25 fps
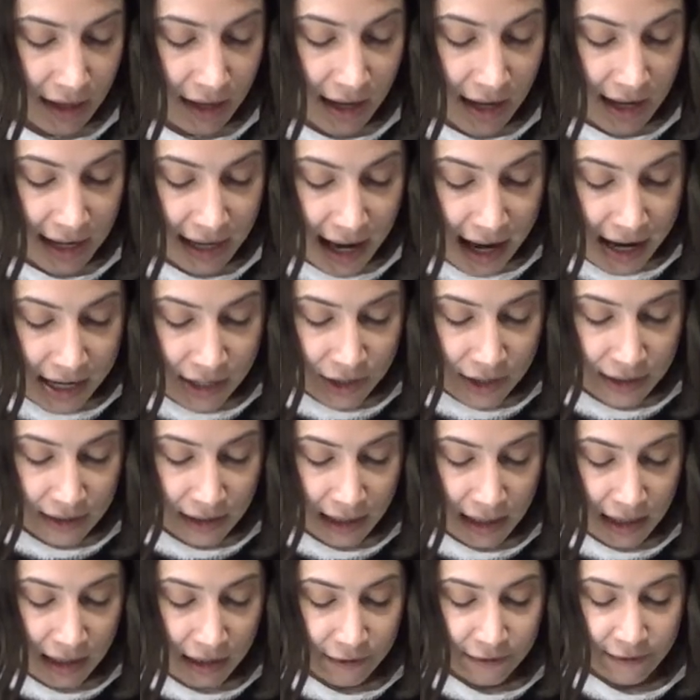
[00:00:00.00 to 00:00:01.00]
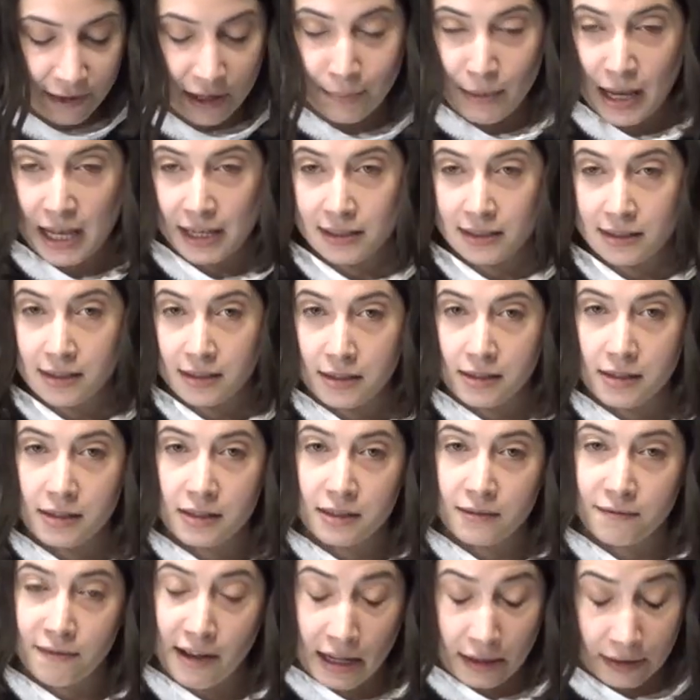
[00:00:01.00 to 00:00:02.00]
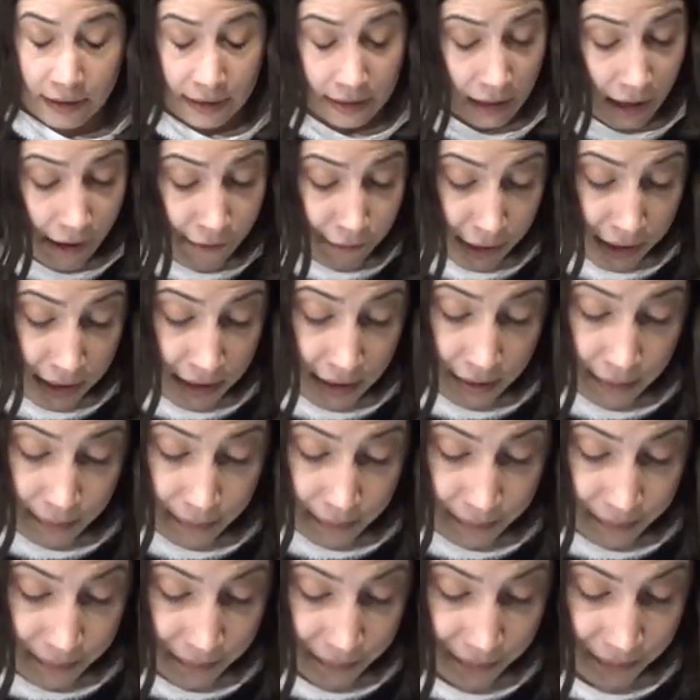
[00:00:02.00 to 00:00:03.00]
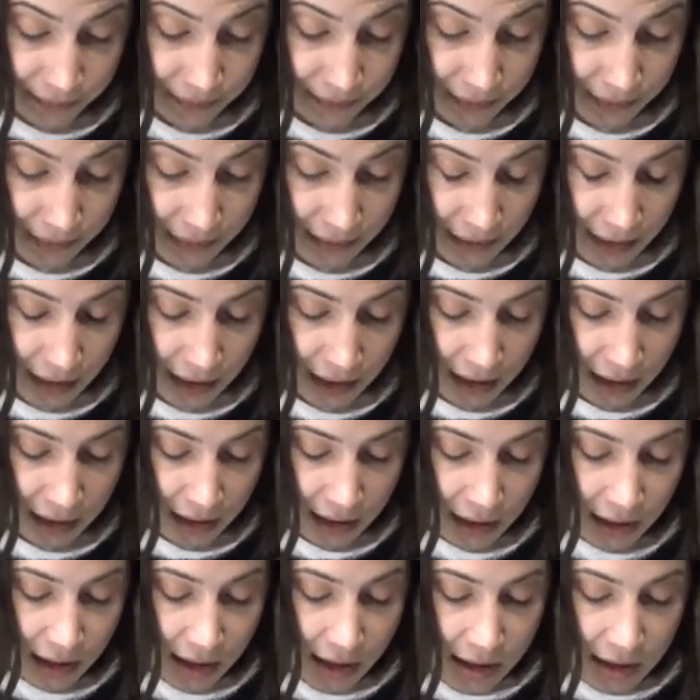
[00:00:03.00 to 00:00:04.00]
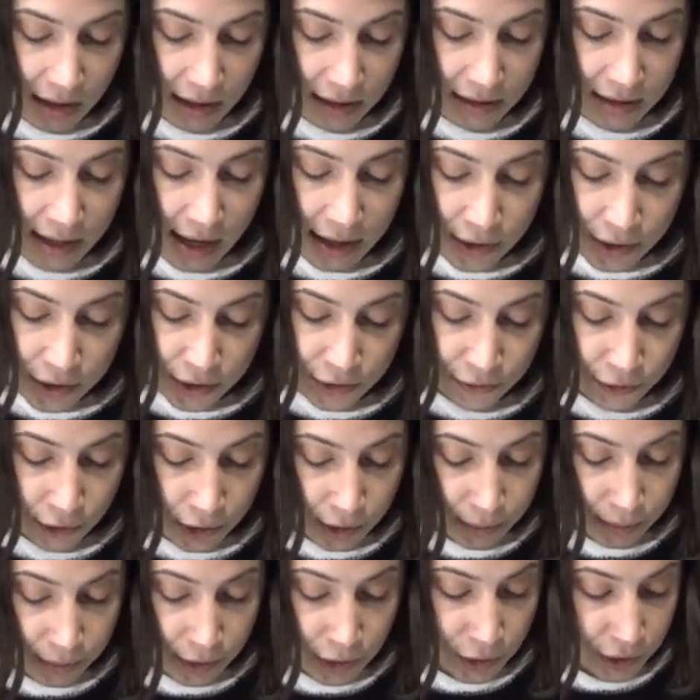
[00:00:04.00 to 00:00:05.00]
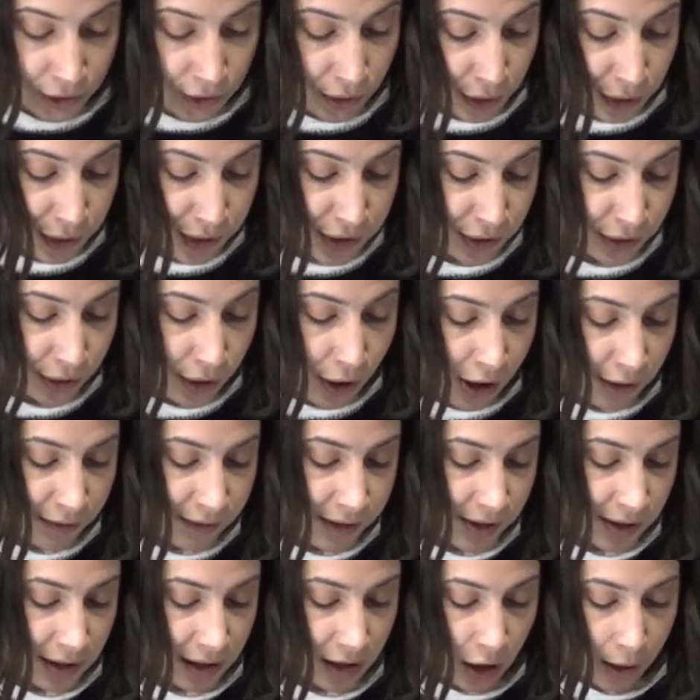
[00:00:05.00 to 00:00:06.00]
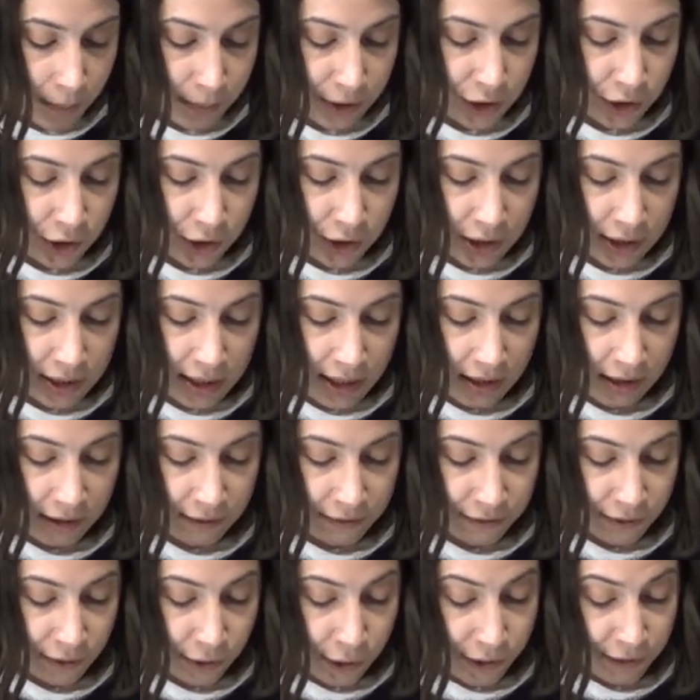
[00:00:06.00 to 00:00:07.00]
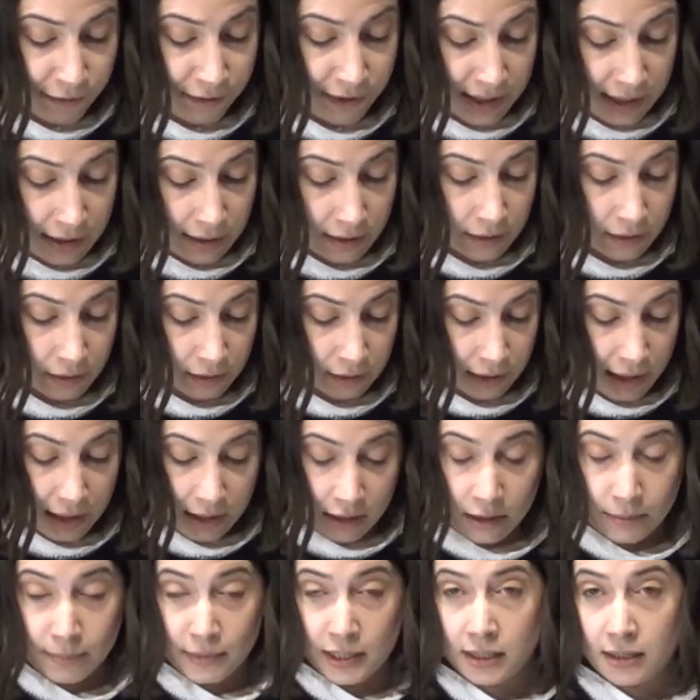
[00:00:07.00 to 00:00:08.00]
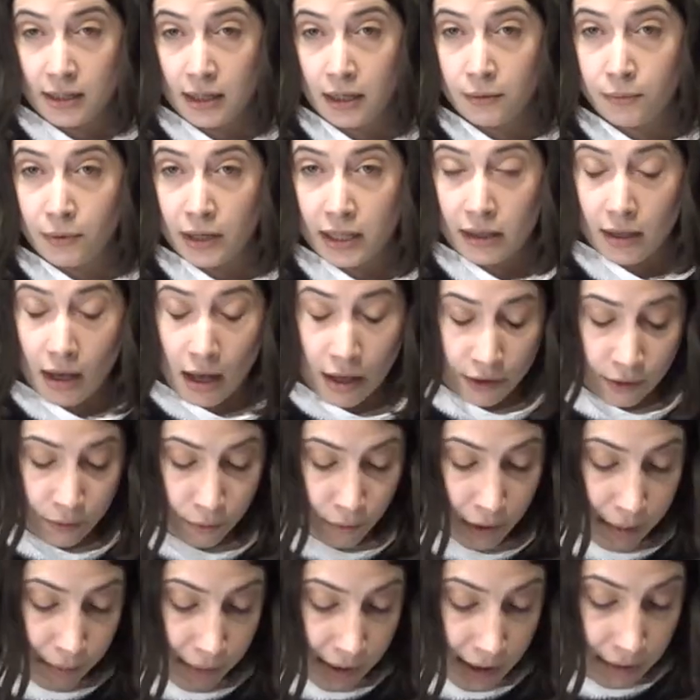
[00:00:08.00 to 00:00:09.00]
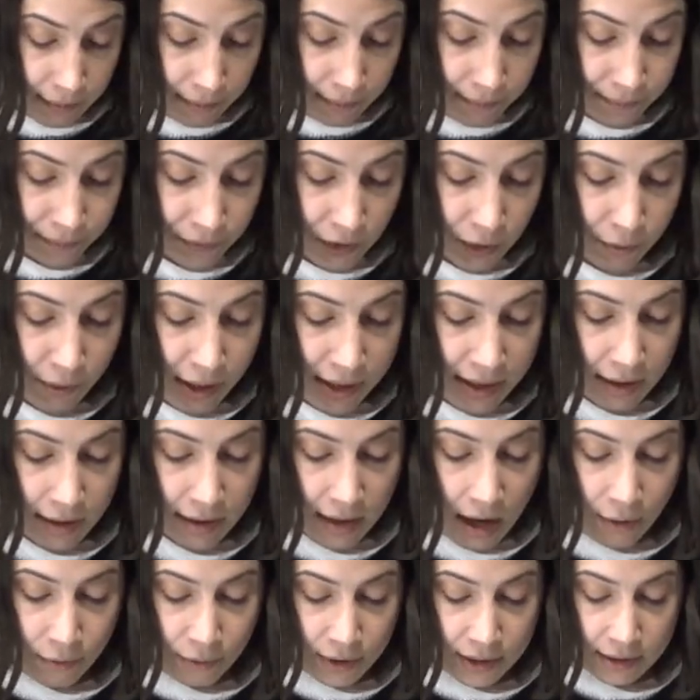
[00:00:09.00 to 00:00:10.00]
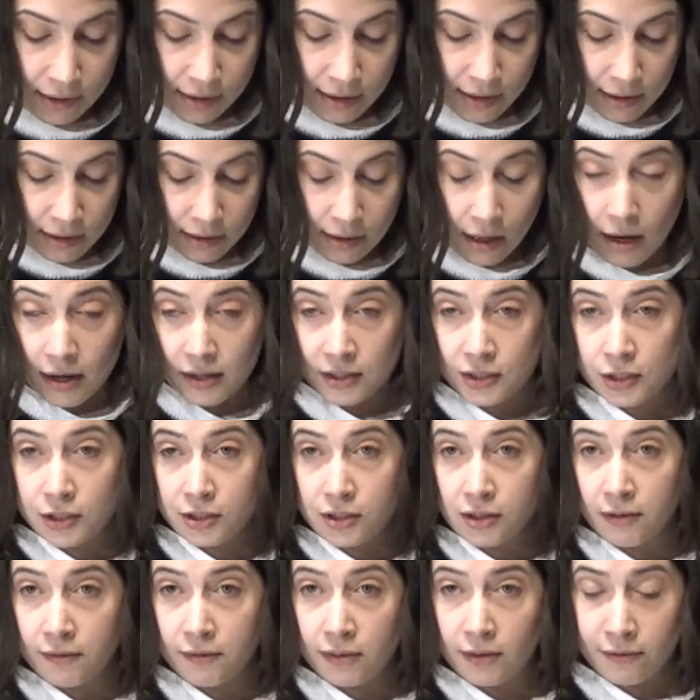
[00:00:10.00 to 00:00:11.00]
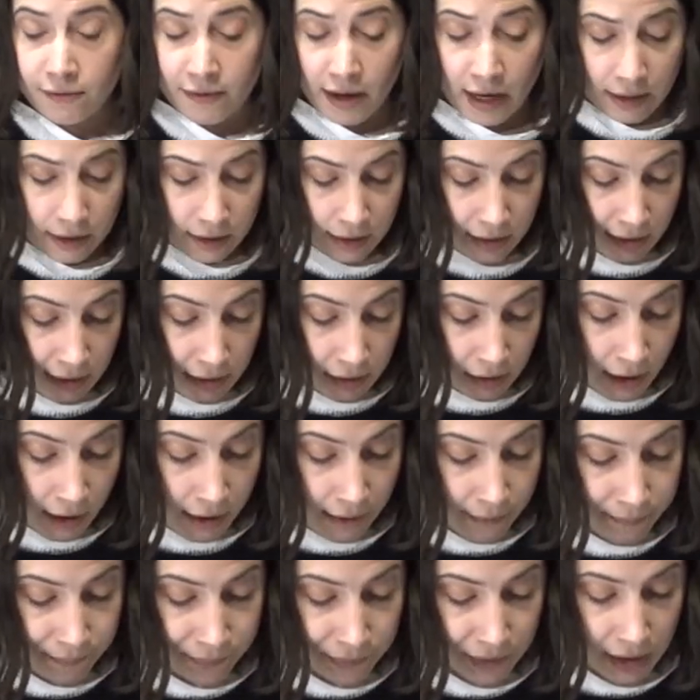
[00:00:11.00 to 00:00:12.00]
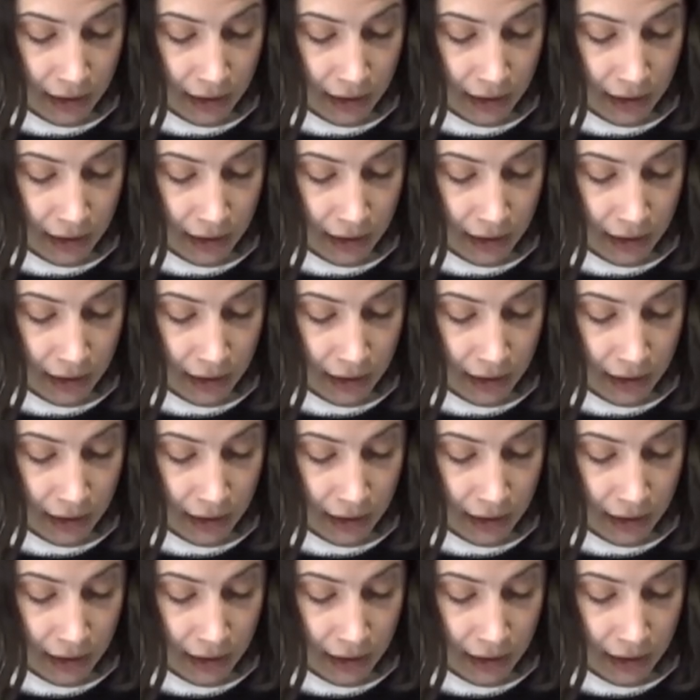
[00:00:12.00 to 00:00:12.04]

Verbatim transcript: Occasionally, female sitters fell in love with them. The seance room could also offer the opportunity for physical intimacy with other women, whether that was the touch of the faith healer,